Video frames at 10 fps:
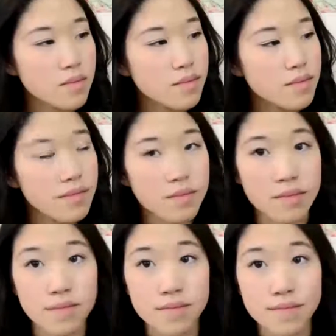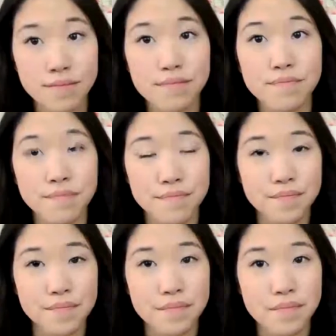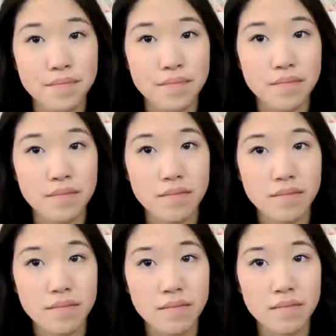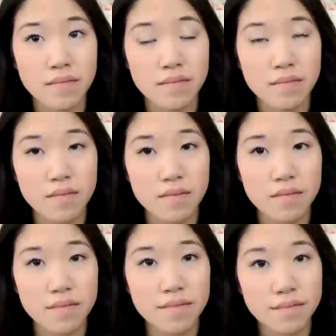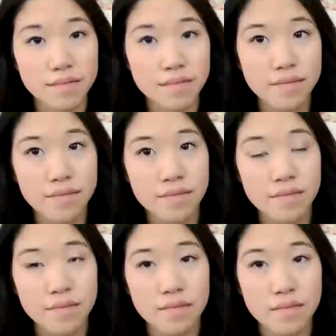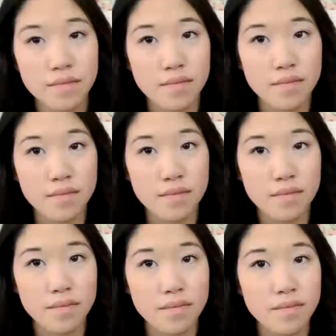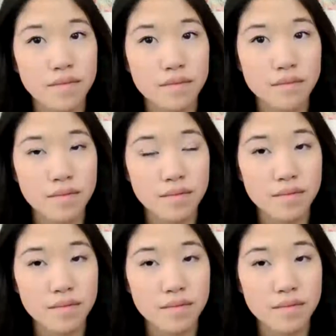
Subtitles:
No words are spoken by the person on screen.